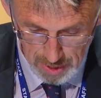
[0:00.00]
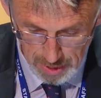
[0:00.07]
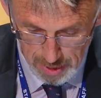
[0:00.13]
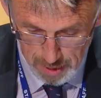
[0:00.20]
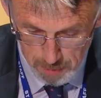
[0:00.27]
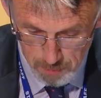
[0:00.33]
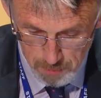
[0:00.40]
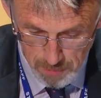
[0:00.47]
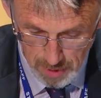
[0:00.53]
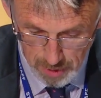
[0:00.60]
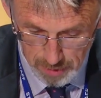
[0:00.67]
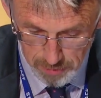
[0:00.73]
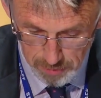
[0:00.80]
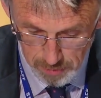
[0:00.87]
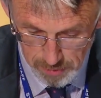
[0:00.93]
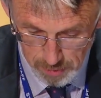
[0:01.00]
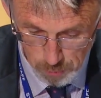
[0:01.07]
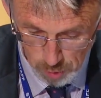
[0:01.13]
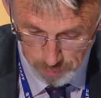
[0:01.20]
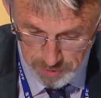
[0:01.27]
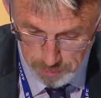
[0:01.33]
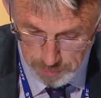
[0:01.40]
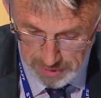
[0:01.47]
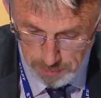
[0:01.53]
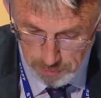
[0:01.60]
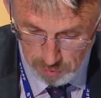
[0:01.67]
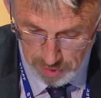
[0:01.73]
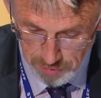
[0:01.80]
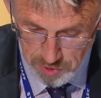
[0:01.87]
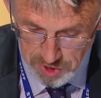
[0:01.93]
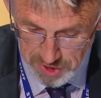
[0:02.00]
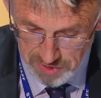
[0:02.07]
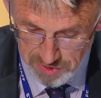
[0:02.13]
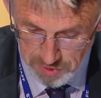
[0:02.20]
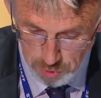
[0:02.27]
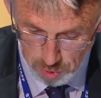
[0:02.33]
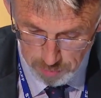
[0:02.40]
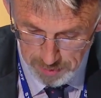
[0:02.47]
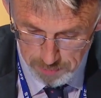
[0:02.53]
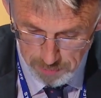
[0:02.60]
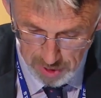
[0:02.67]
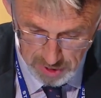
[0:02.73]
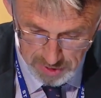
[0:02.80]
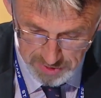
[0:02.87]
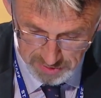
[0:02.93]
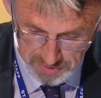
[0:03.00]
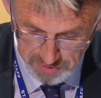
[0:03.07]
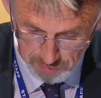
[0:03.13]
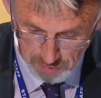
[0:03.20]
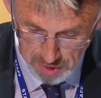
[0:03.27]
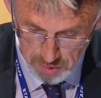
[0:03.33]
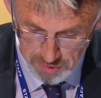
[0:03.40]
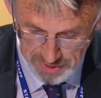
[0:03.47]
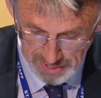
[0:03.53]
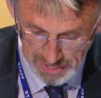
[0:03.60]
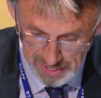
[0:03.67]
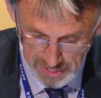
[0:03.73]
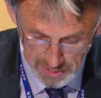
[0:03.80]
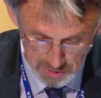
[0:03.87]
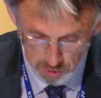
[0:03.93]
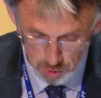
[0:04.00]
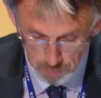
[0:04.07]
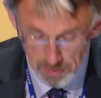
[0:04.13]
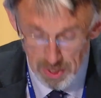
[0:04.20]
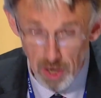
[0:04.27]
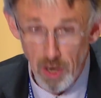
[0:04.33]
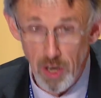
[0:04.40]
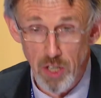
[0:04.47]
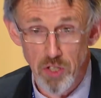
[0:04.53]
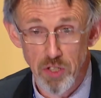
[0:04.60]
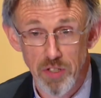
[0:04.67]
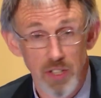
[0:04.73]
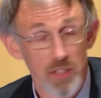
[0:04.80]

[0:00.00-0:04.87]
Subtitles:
The movement of people, refugees, and European politics around aid loom large.